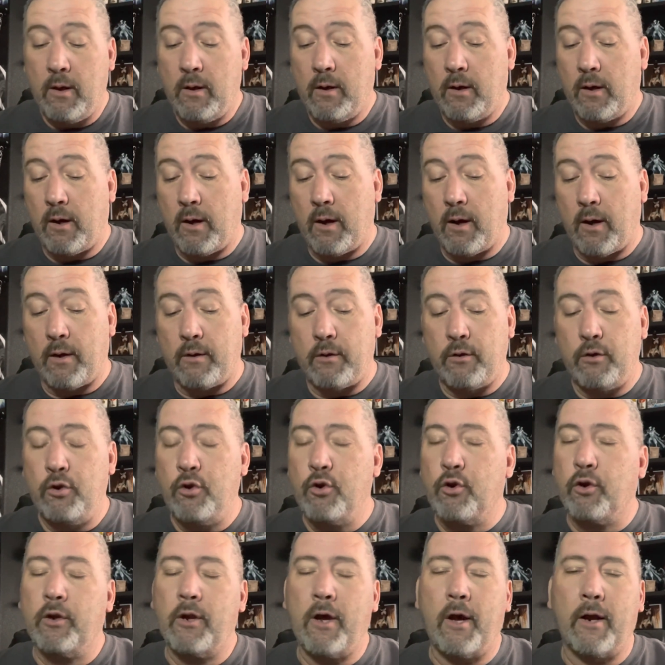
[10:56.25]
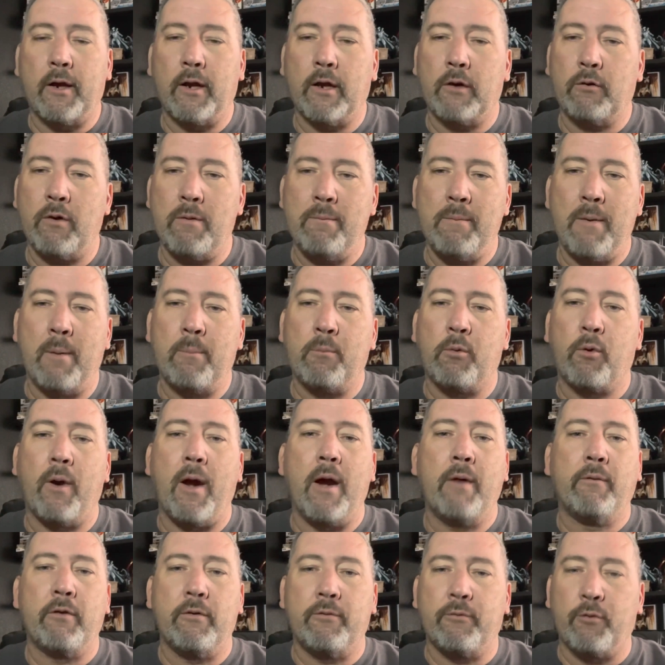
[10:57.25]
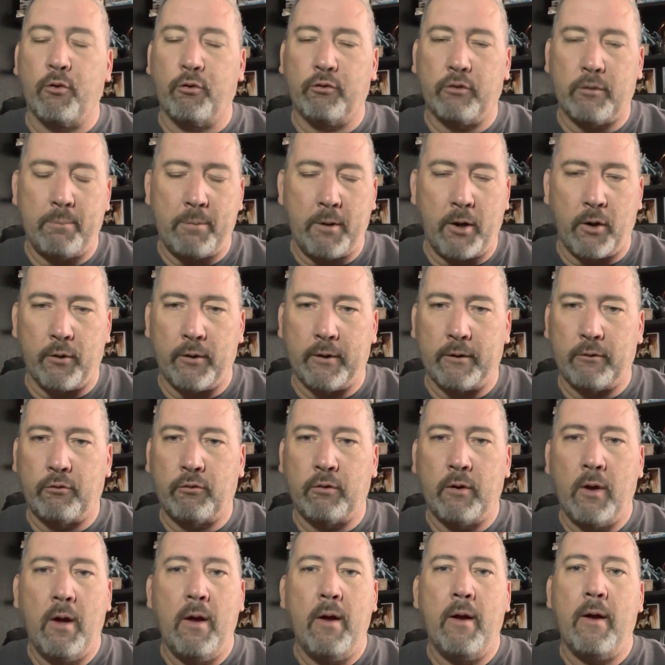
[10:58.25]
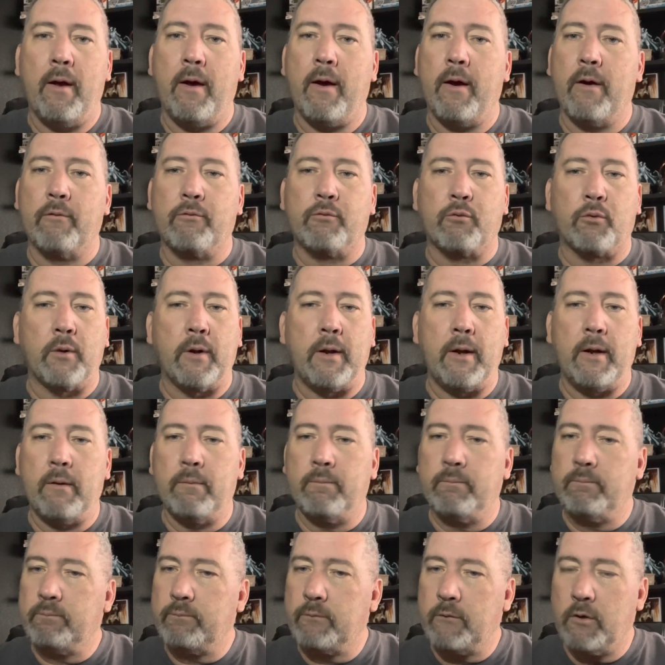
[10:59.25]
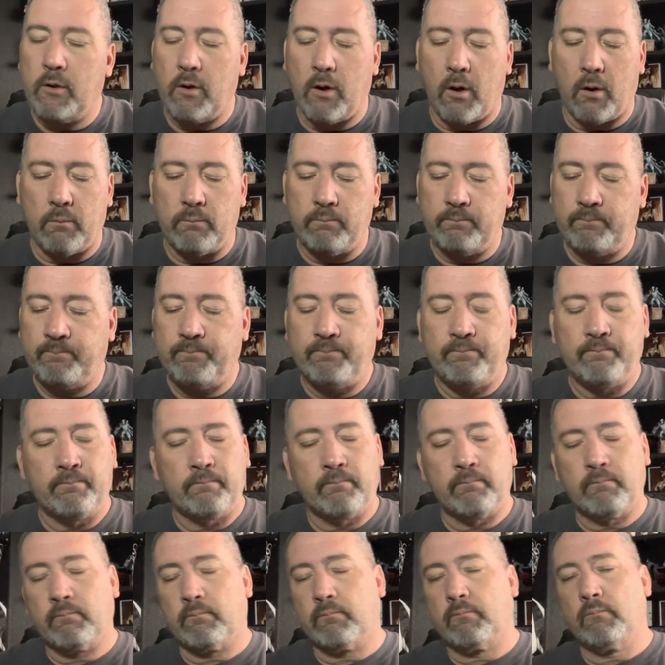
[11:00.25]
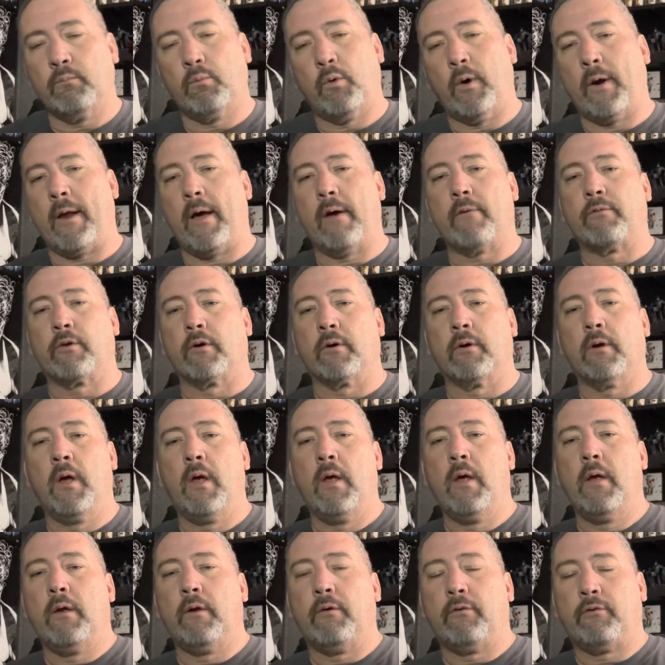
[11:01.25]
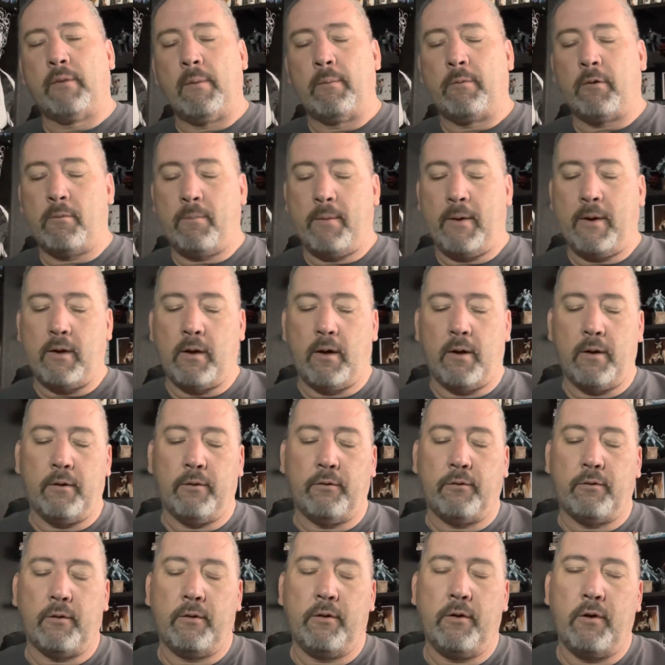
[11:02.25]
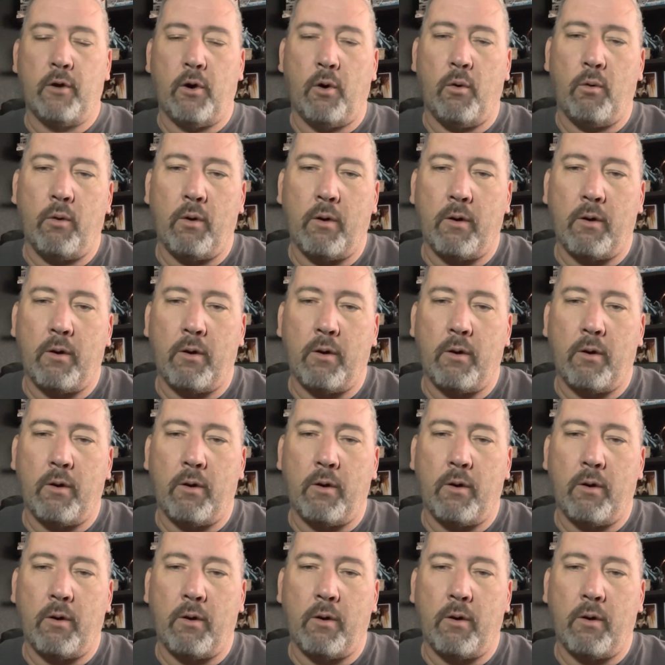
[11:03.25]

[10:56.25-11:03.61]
Uh, you're not going to remember every first appearance, every, you know, whatever simply because you know